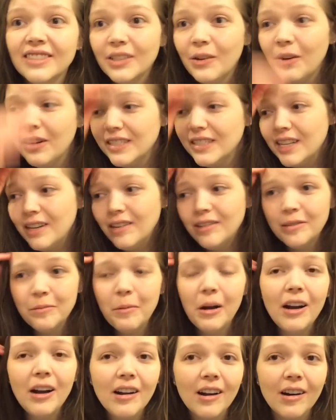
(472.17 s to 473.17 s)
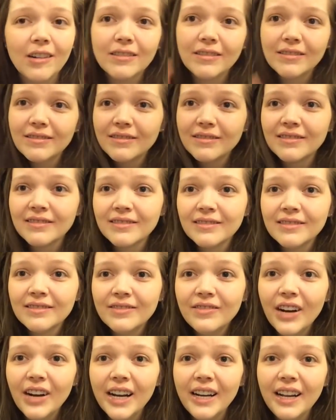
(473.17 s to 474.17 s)
I'll see you tomorrow,
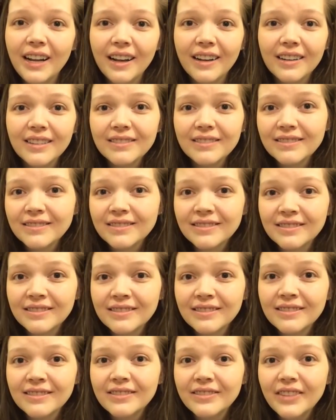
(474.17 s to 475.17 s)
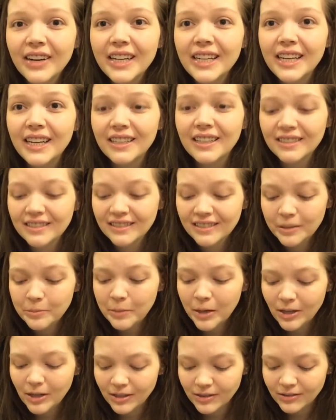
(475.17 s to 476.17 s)
Friday,
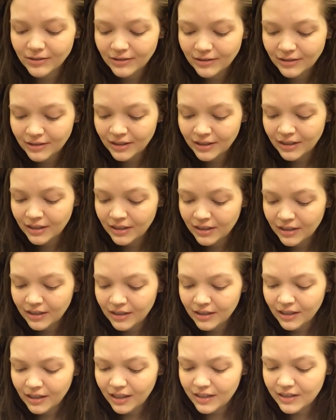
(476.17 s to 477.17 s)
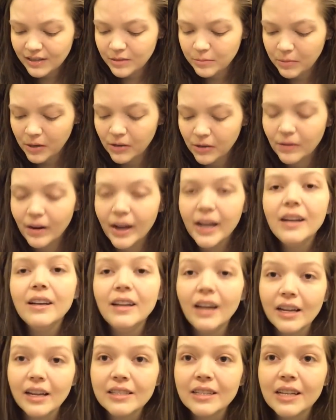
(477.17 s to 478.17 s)
tomorrow. That's tomorrow, right?
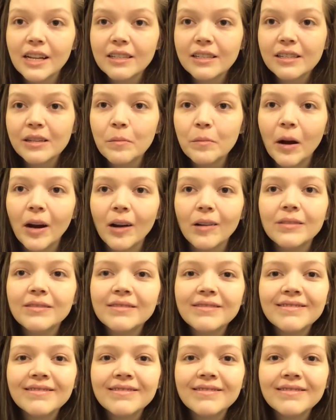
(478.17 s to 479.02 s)
Yes, that's tomorrow.